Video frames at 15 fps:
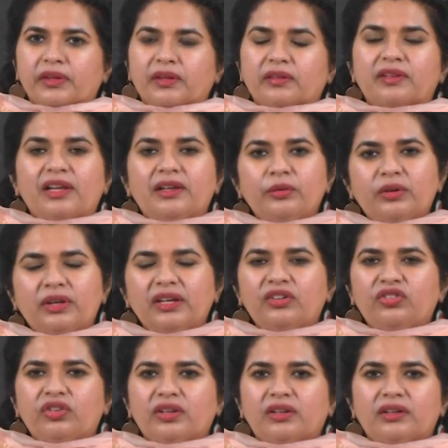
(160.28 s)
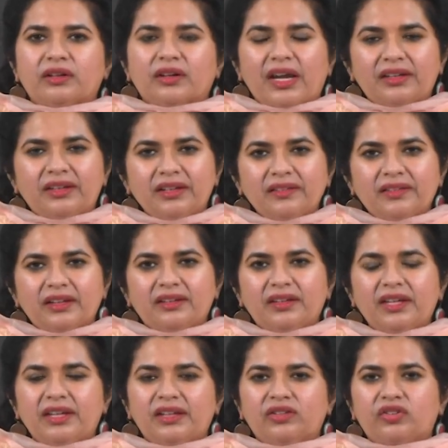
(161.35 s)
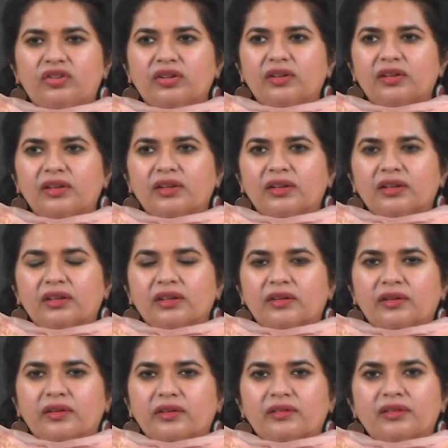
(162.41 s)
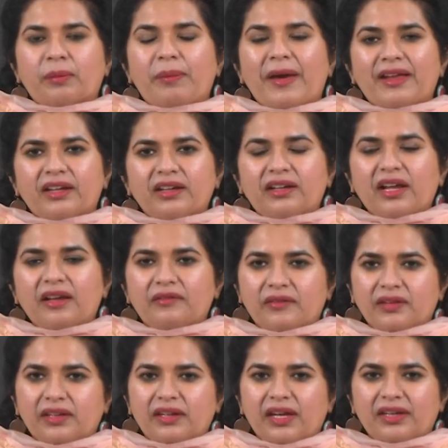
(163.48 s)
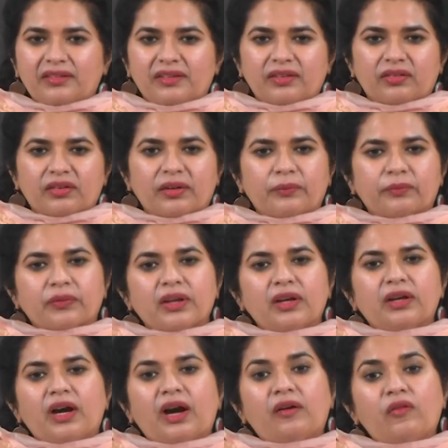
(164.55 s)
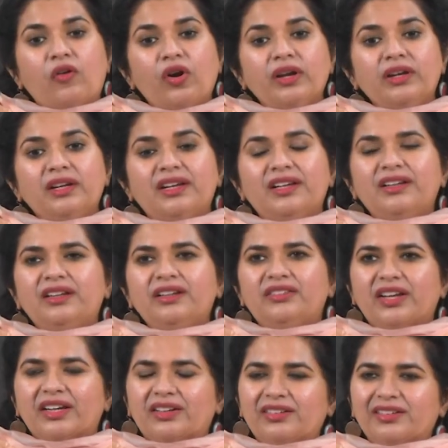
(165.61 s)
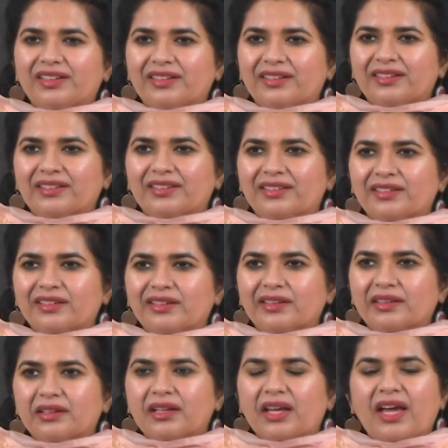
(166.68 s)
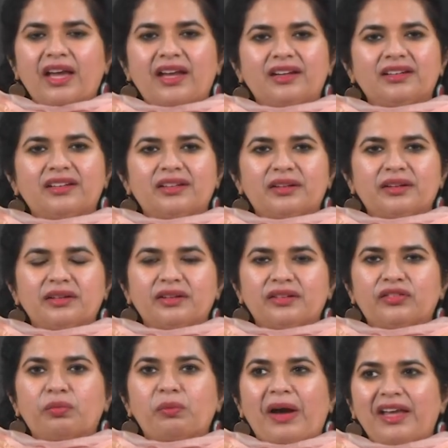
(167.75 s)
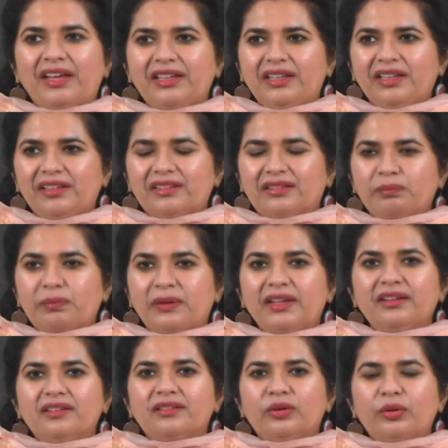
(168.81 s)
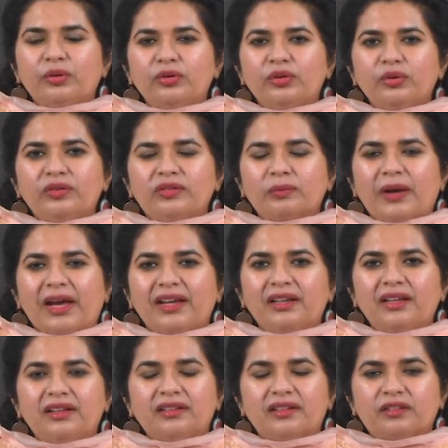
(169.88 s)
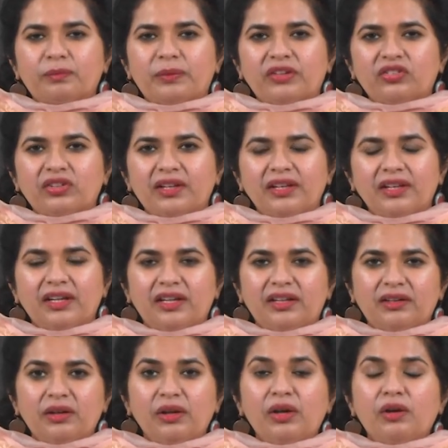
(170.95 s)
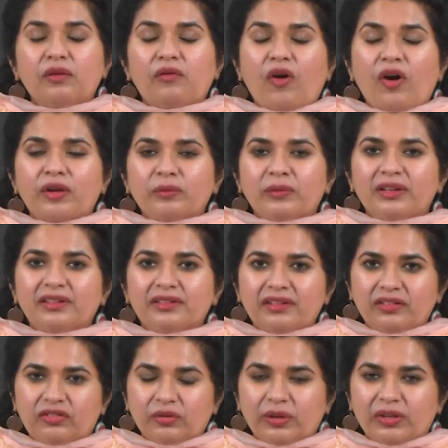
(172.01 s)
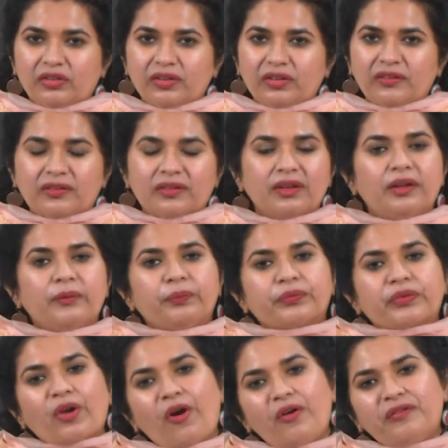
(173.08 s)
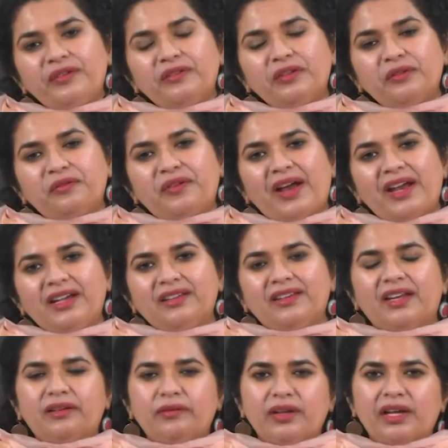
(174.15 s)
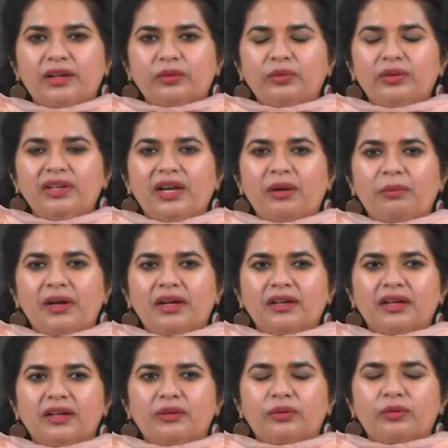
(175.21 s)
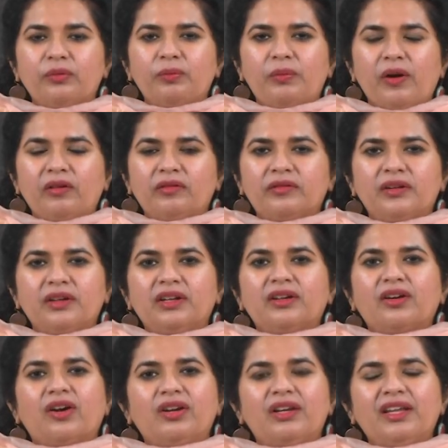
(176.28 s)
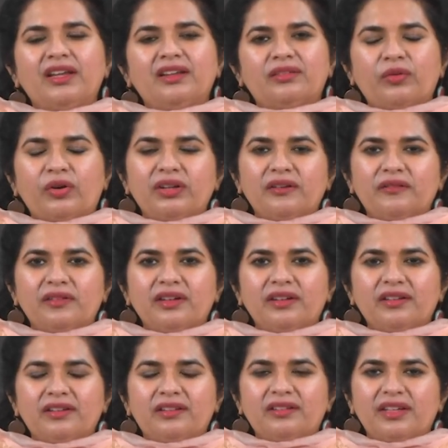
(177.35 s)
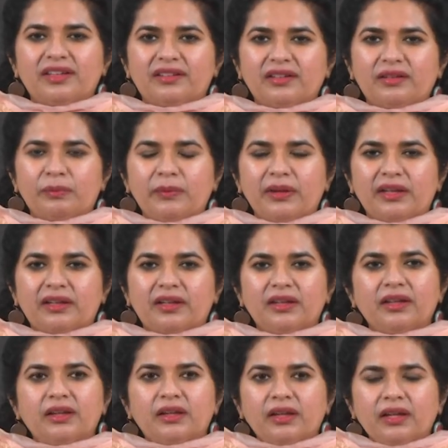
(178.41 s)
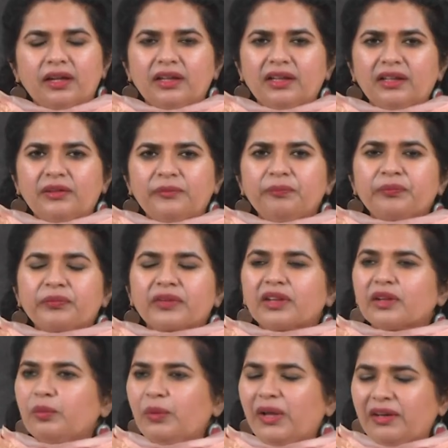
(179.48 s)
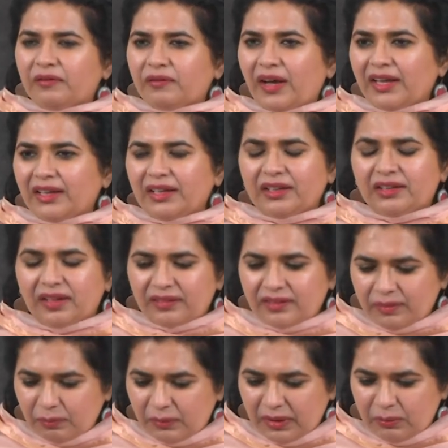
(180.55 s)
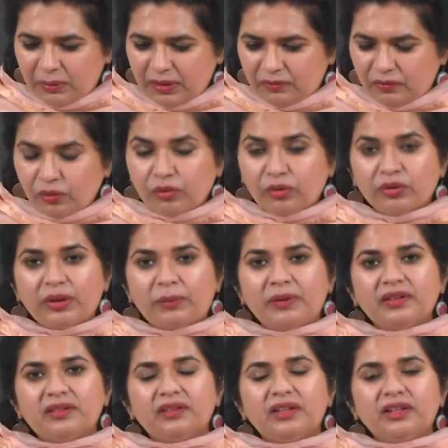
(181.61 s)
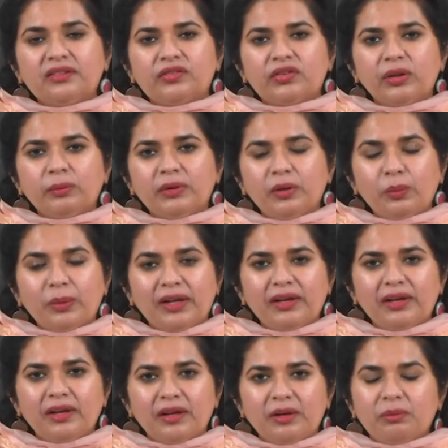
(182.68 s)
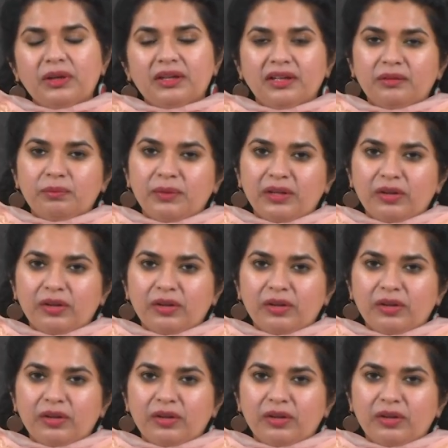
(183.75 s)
salutation, writing the date, the paragraphing, etc. Avoid interjections and smileys. Please do not do smileys, especially in formal situations. Often we find that we are only among a group of colleagues. What difference does it make? Well, fine, it does not, maybe if you know the person extremely well, but it may